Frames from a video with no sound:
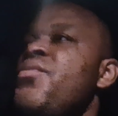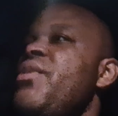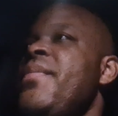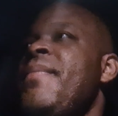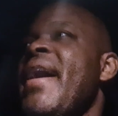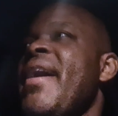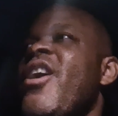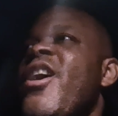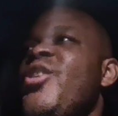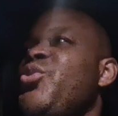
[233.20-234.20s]
we buy
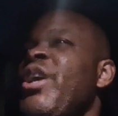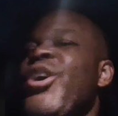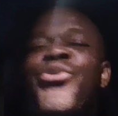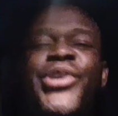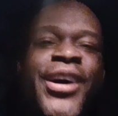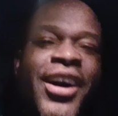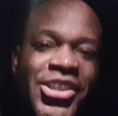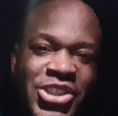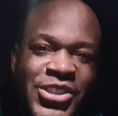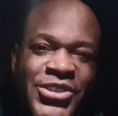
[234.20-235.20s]
cars. We are real
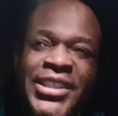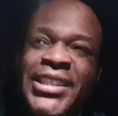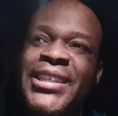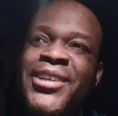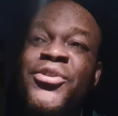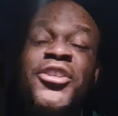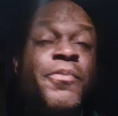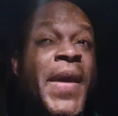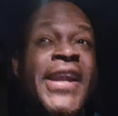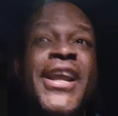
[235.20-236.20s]
hustlers. You dig? We
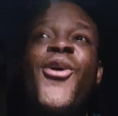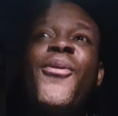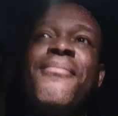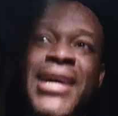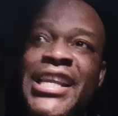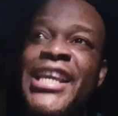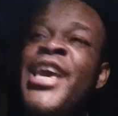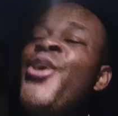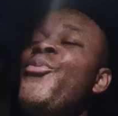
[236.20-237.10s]
spend our own money.